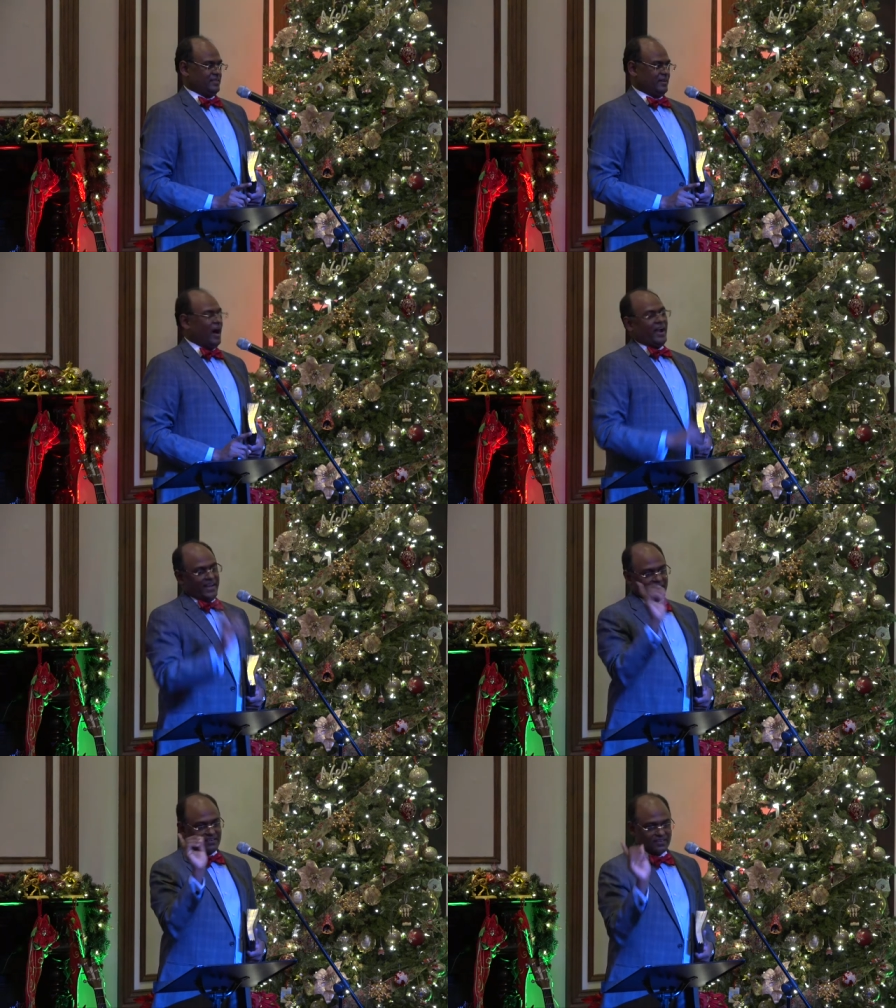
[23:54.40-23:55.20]
All
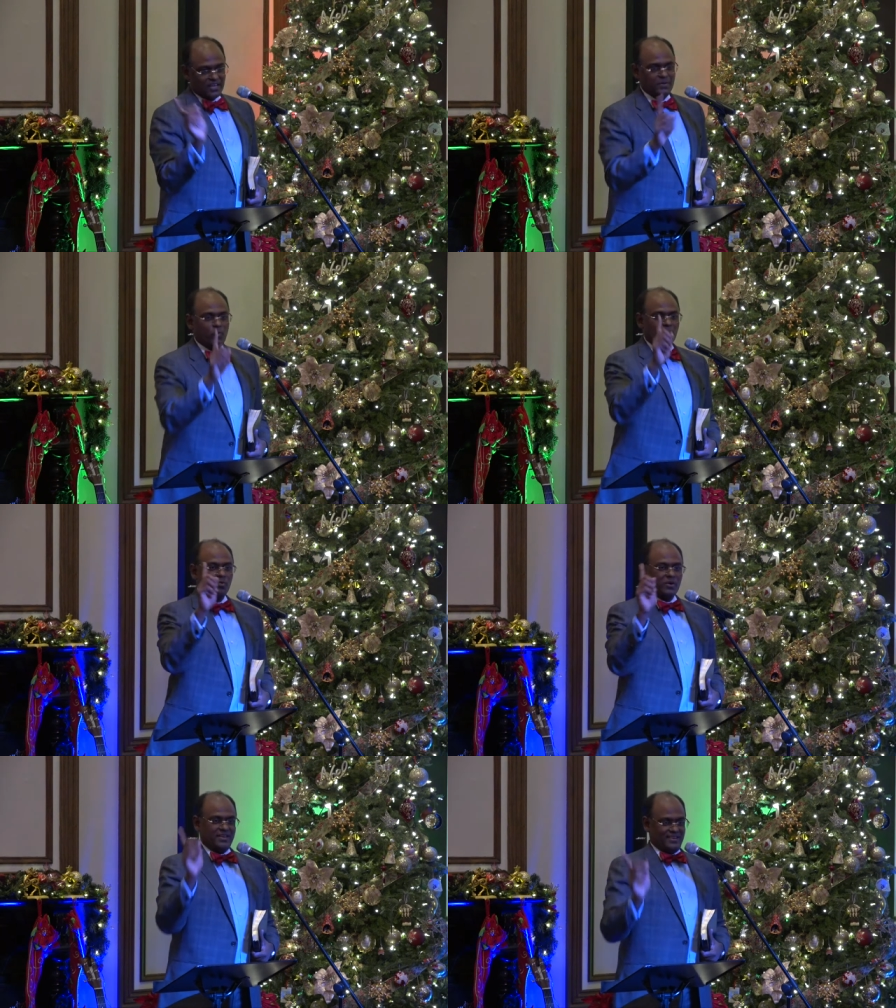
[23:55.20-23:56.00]
right, give me one
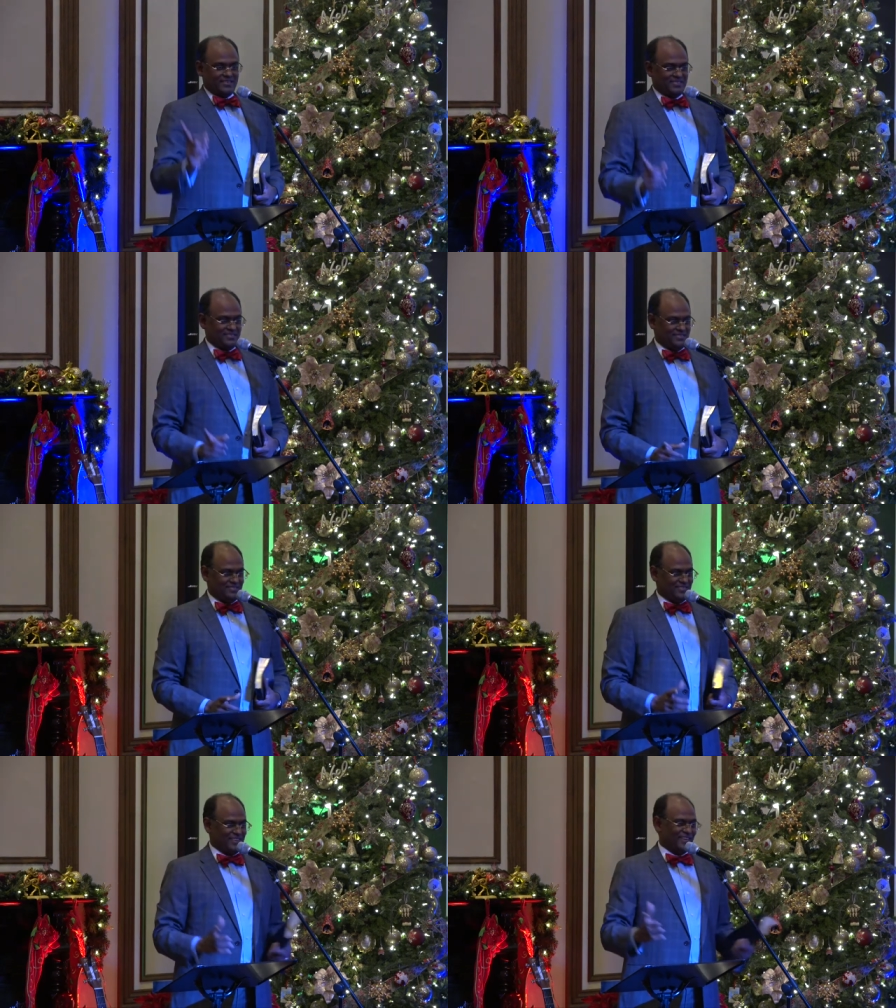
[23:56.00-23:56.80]
more year.
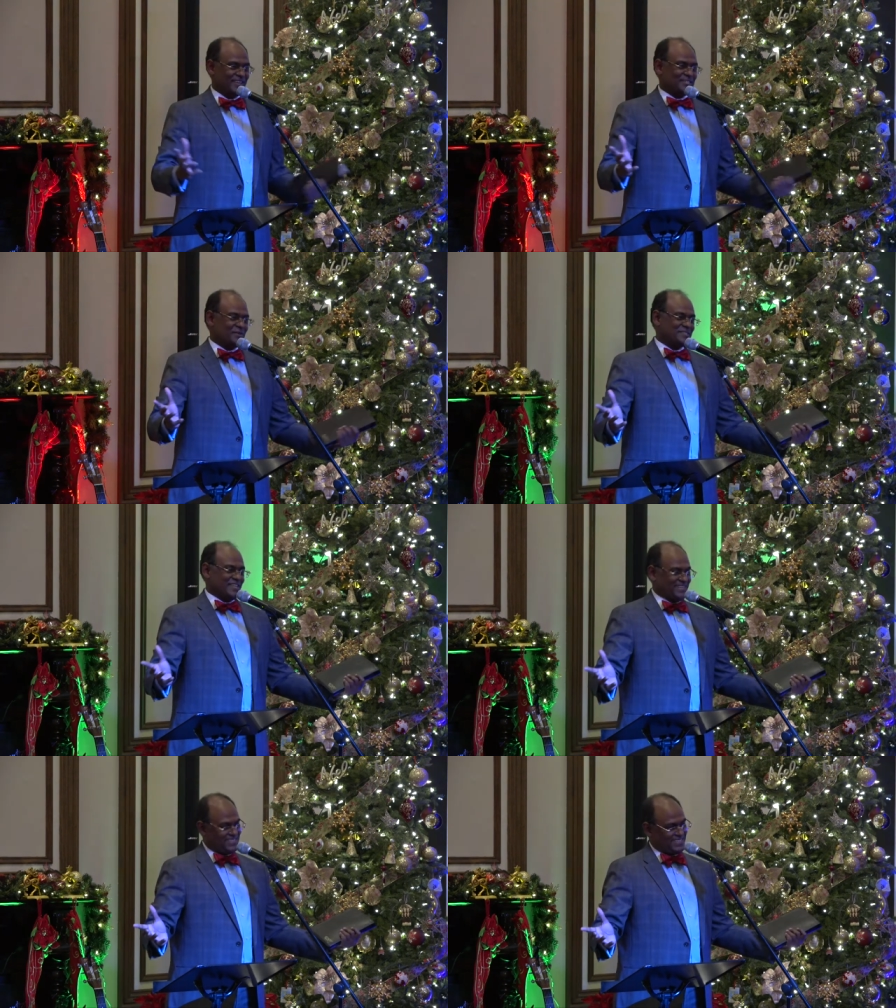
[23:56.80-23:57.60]
Here is our
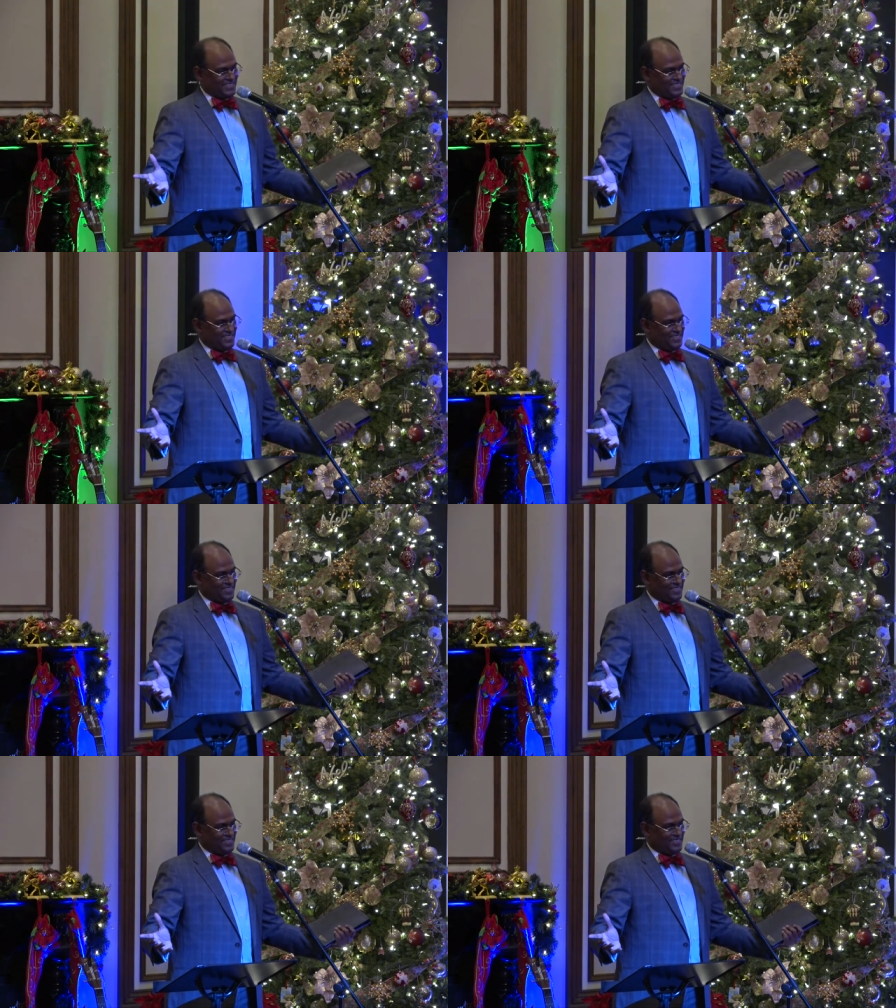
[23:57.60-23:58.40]
chance.
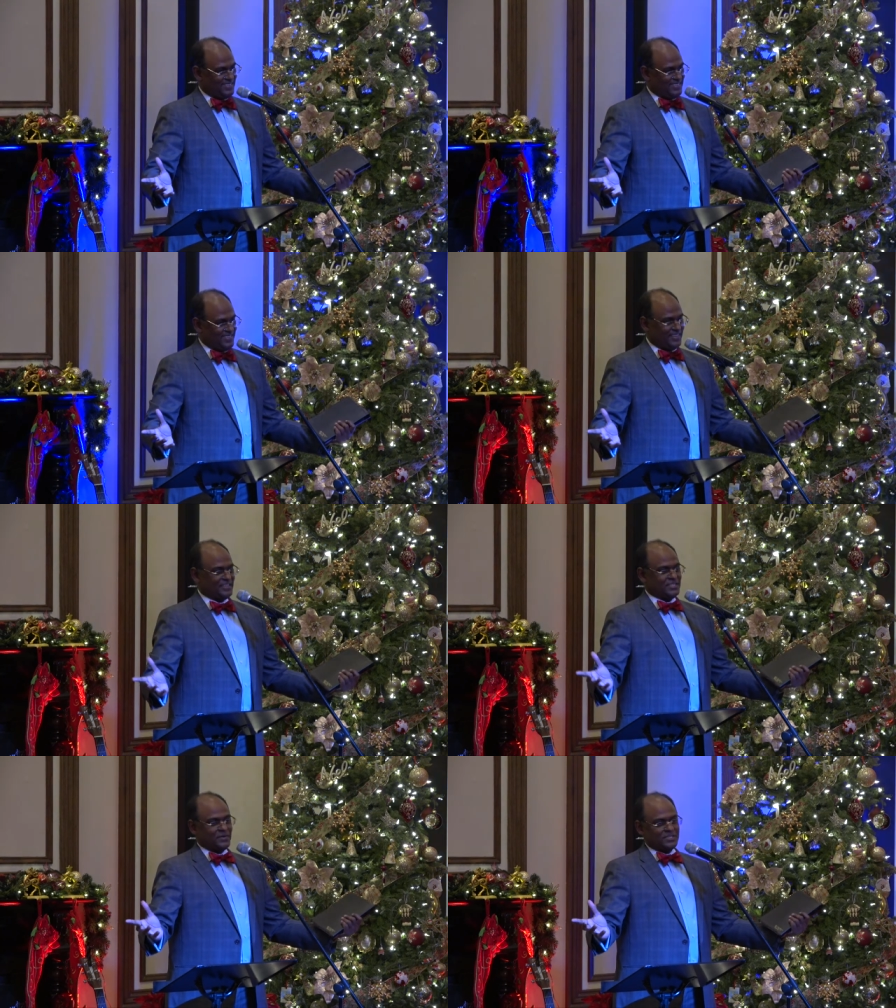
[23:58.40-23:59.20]
Here
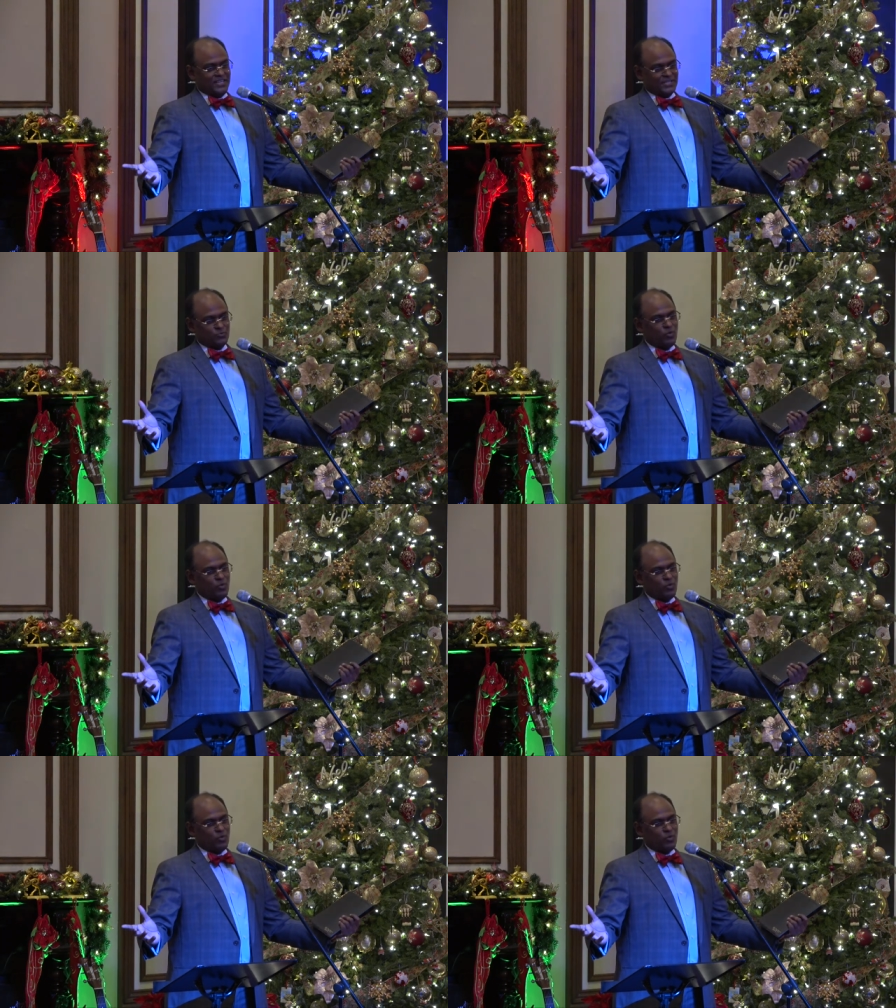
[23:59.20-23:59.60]
is our chance.